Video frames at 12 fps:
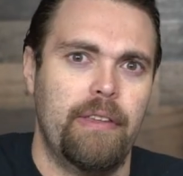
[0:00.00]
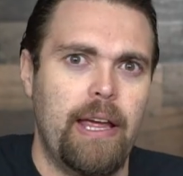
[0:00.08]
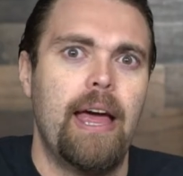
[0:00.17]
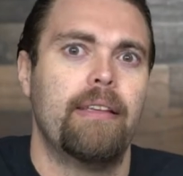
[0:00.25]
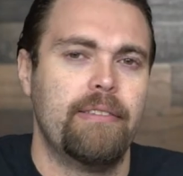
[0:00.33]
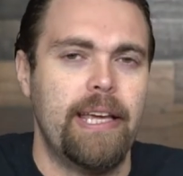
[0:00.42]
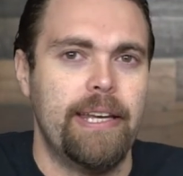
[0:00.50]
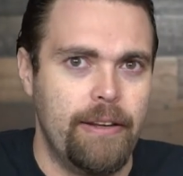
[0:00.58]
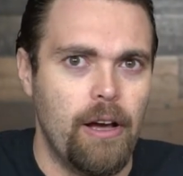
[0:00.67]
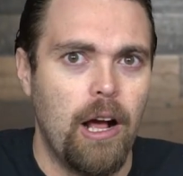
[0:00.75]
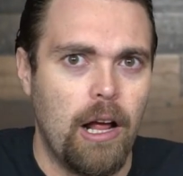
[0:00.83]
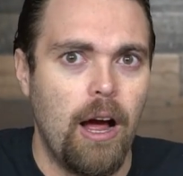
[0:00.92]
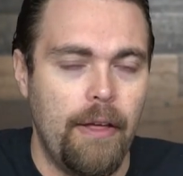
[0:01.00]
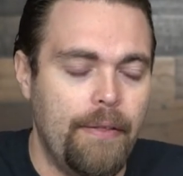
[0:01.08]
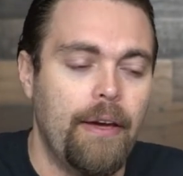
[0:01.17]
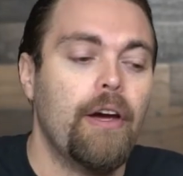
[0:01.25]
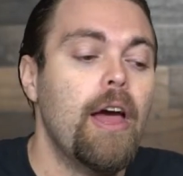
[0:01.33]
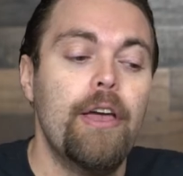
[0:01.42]
like it has Lady Gaga in
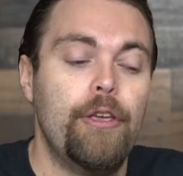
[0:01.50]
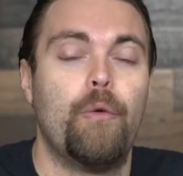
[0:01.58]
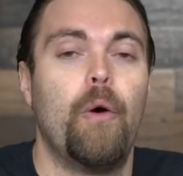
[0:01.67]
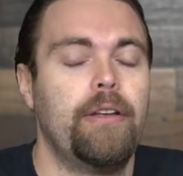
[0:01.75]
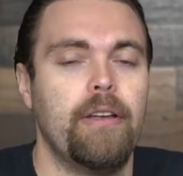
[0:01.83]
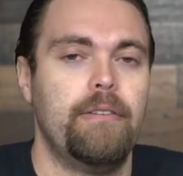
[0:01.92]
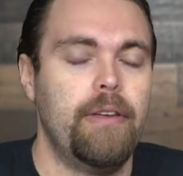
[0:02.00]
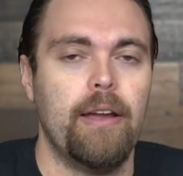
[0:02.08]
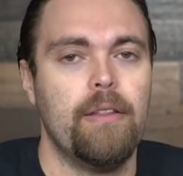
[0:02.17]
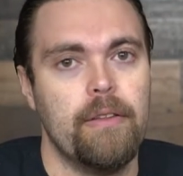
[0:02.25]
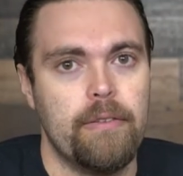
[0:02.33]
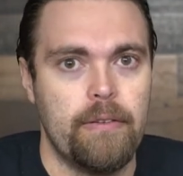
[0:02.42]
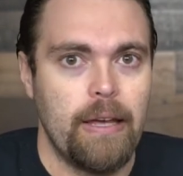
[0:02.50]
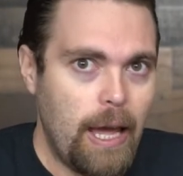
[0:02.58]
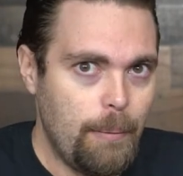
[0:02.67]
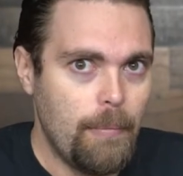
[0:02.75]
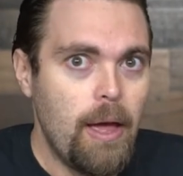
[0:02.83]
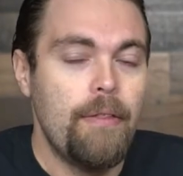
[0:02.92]
there, you're going to dig this game.